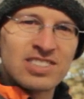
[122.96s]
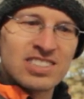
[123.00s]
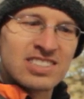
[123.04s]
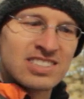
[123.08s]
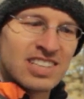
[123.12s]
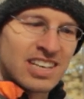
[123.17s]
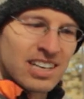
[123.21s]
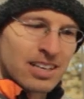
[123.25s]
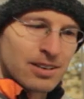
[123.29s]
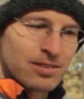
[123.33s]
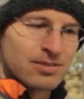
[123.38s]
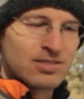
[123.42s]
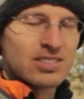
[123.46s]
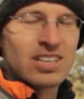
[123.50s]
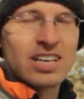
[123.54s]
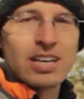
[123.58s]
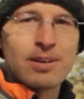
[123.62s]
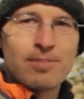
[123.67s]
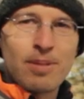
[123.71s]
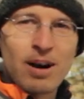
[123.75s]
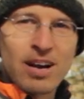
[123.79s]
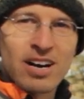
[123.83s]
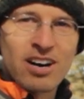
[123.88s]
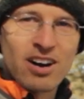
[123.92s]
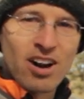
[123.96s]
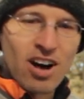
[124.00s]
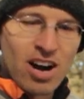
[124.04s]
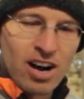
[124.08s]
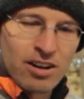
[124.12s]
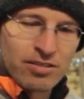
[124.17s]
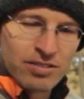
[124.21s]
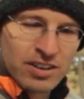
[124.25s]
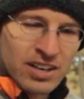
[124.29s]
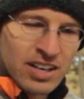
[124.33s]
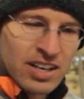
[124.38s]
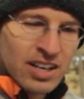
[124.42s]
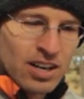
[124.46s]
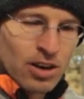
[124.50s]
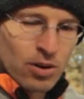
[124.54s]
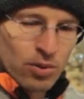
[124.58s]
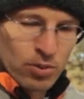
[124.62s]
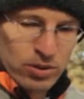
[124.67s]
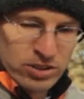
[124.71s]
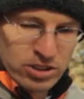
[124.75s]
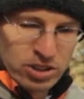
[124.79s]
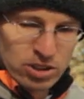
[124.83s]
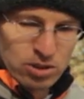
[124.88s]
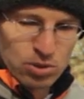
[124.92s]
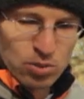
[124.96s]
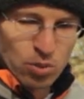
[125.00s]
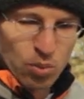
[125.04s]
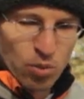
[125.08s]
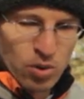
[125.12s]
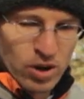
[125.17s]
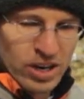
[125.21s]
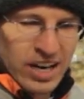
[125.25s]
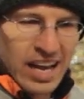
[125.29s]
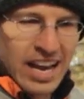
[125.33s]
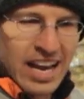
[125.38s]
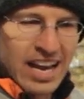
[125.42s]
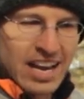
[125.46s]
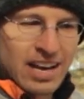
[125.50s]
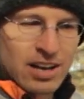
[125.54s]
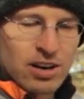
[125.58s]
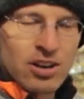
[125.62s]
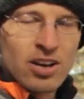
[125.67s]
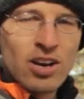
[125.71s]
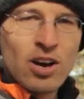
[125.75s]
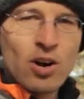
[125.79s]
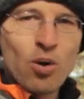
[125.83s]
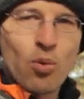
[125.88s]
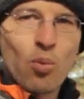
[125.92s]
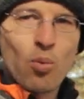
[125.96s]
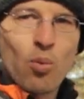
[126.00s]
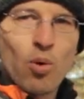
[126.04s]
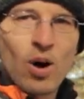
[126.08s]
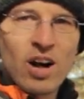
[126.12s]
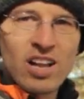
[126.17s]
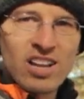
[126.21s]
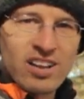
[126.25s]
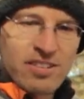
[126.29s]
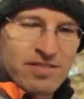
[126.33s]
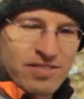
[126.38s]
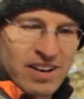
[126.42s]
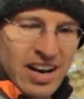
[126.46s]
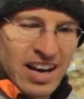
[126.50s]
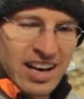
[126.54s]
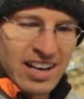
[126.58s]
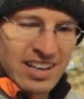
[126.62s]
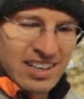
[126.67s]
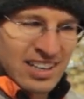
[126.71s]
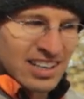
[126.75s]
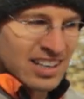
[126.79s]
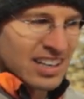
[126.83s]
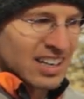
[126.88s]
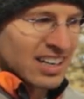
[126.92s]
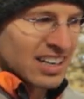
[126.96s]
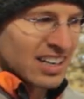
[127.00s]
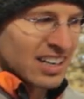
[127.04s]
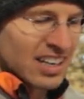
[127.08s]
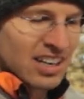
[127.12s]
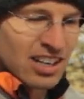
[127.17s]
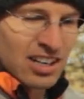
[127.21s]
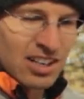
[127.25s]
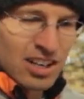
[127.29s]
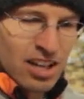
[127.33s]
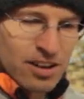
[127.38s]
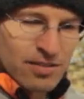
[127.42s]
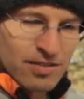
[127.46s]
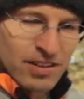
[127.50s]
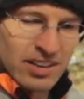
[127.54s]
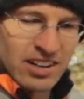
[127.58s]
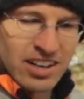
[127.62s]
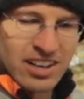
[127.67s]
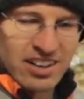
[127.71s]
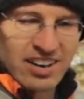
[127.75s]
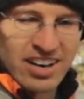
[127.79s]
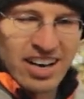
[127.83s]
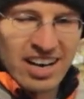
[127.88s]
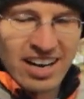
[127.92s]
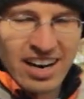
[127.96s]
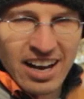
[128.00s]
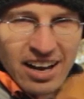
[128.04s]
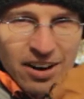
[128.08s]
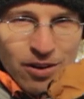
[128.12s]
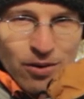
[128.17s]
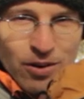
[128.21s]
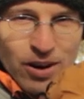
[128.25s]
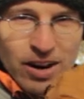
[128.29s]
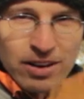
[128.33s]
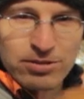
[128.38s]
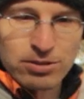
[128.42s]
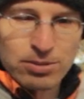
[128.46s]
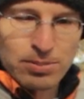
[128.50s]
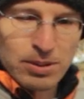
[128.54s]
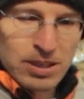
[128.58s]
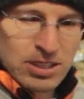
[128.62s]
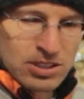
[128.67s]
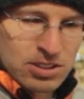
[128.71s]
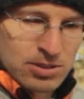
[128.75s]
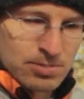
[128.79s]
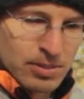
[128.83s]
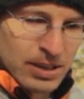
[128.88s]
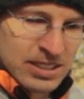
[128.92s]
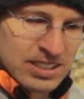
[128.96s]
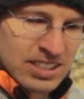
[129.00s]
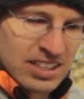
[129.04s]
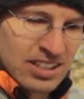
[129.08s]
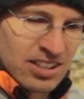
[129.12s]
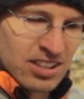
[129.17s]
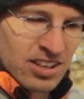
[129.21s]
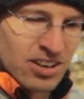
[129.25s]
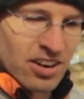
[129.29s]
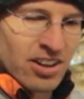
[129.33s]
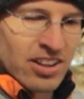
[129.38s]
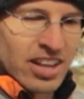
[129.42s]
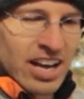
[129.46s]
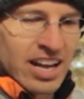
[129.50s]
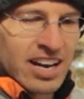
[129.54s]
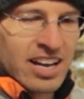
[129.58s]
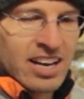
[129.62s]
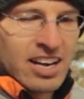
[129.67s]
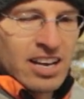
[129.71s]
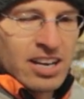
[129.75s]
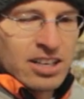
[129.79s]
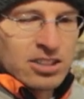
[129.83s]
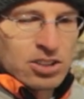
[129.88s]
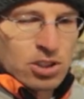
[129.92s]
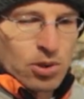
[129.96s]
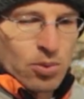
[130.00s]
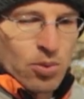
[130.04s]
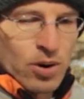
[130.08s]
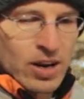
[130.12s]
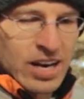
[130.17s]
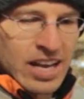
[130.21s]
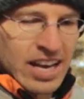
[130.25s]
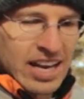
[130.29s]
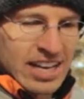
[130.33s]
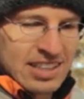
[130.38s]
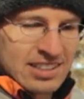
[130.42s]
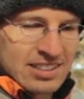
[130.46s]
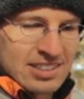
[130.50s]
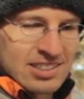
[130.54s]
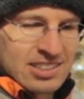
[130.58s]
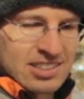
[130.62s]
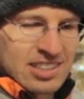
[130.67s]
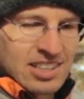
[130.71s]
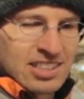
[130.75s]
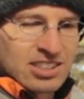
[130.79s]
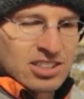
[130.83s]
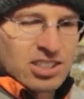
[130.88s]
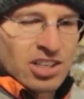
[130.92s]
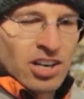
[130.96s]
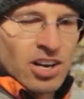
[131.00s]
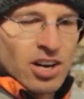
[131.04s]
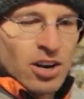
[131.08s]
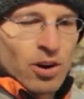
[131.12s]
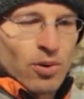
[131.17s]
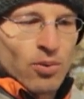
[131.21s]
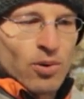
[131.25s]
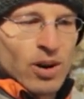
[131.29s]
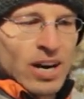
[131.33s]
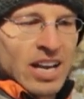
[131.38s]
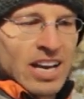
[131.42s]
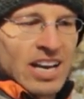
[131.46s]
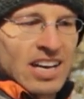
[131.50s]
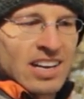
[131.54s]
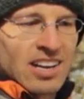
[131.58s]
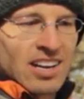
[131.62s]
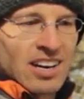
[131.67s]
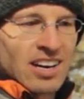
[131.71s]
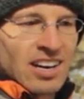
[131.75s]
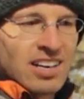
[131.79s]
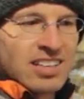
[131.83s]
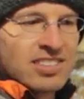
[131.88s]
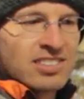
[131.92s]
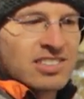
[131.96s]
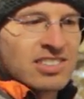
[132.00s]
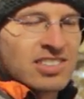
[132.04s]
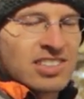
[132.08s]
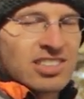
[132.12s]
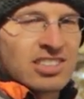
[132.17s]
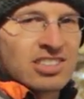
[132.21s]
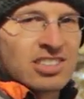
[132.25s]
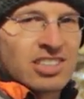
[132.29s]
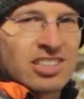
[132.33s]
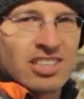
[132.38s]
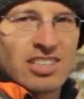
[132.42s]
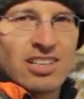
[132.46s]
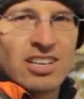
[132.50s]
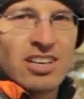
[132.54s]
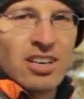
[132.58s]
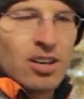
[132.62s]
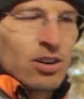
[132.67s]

and take them on and off with just one hand while I've got a glove on the other hand. I don't want to have to be using my teeth and all that. So one hand cinch, one hand to uncinch it.